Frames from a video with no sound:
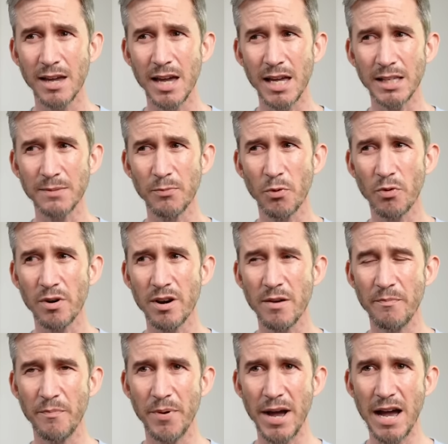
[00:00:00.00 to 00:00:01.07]
It's more
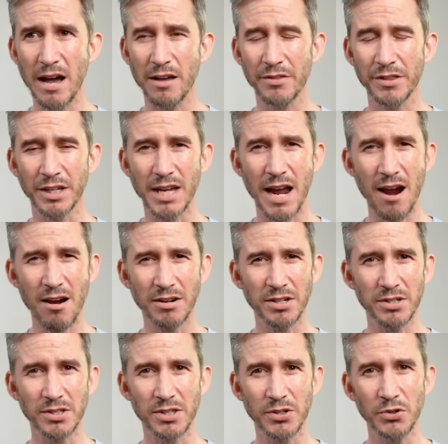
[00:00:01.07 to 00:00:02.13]
about the
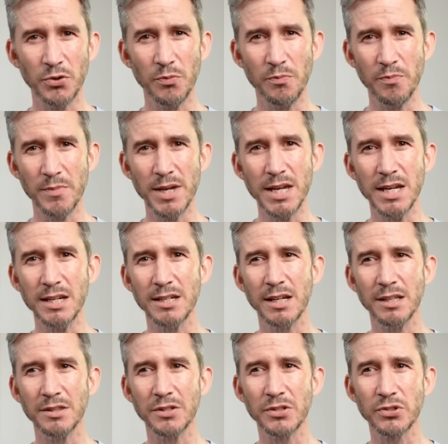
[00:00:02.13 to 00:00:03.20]
characters that you meet
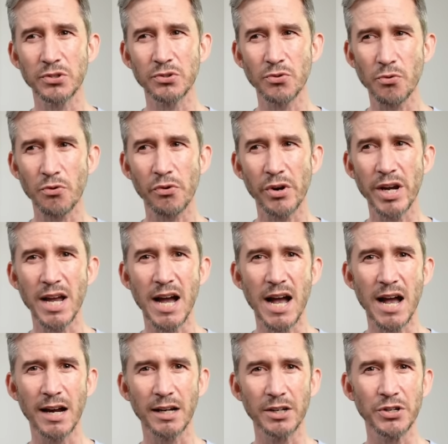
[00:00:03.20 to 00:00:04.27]
and the story
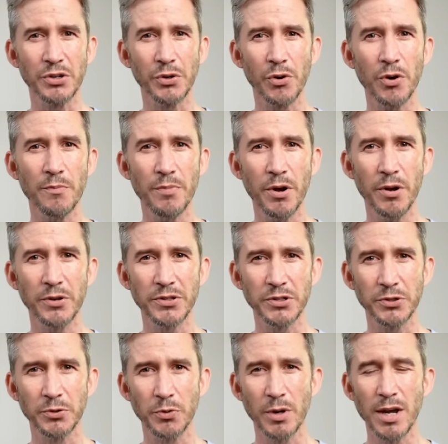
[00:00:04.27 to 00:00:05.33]
arc and your own
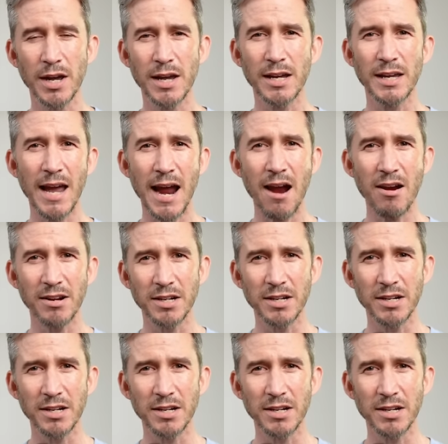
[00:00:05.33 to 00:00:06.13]
personal character.